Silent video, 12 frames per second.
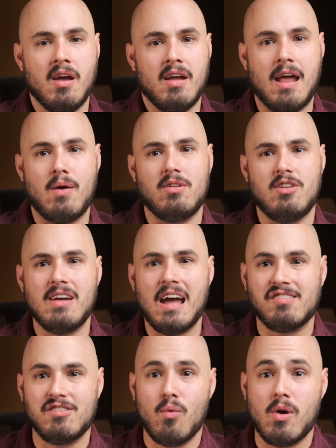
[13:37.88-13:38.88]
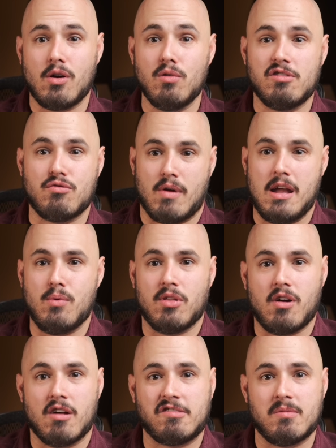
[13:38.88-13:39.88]
Now, you guys know what goes great
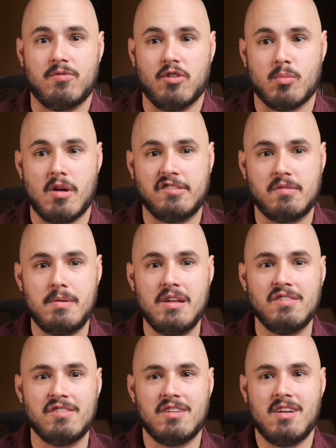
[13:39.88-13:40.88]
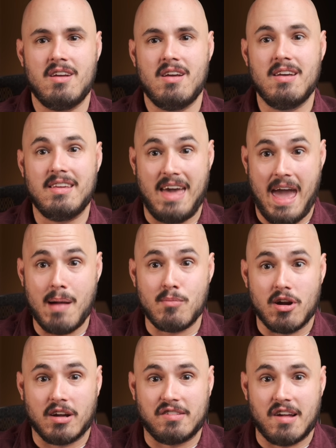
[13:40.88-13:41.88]
with custom film recipes?
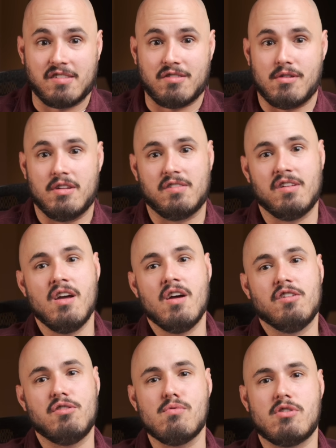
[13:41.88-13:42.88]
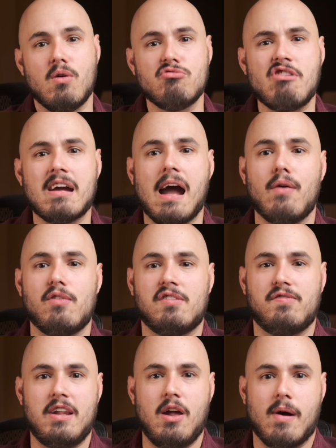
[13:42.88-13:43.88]
Camera accessories. So go check out
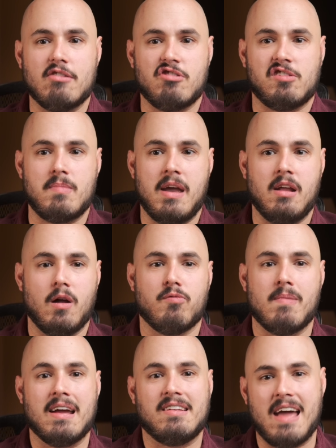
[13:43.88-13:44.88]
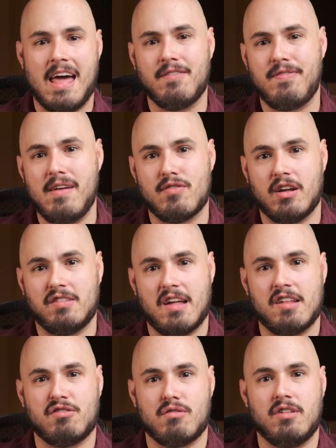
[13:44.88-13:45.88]
this video I just made of my 10 favorite
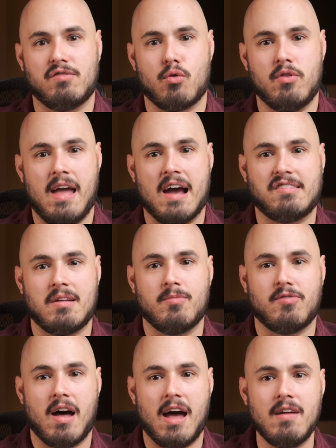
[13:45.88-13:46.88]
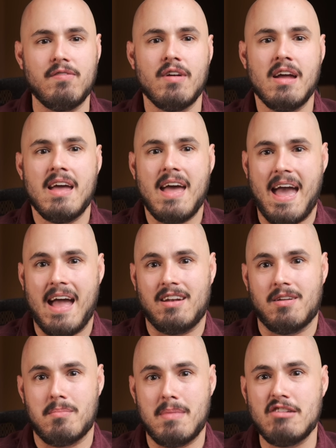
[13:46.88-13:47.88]
accessories for the X-M5,
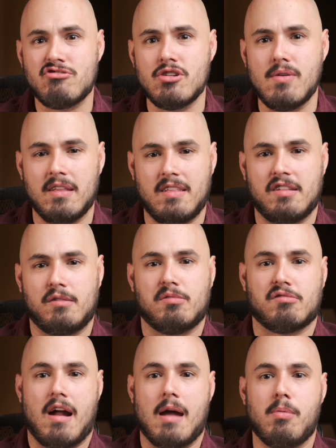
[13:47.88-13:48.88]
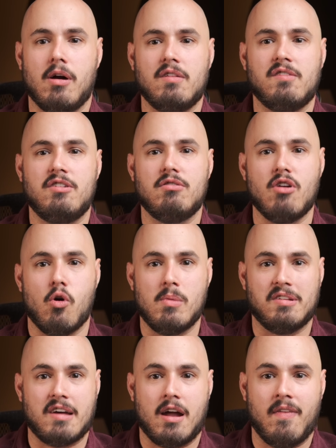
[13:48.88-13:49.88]
and make sure you hit that subscribe button so you don't
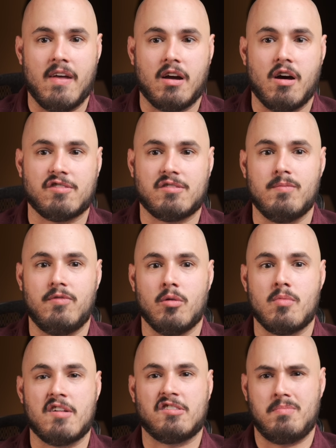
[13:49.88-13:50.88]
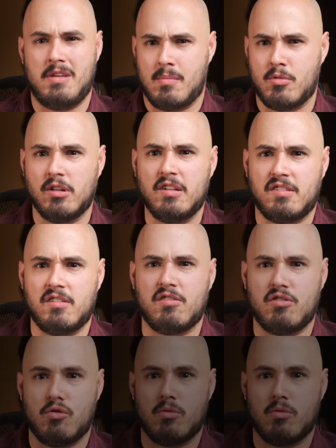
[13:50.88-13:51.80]
miss out on that custom film recipe I'm releasing soon.